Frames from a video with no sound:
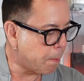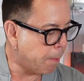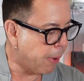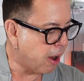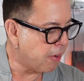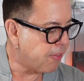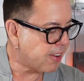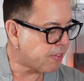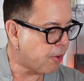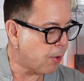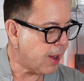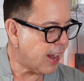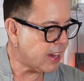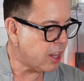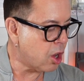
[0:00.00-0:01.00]
perfect
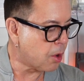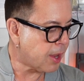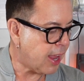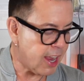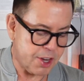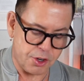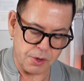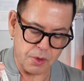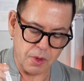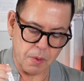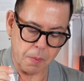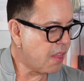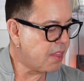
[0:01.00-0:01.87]
for any occasion.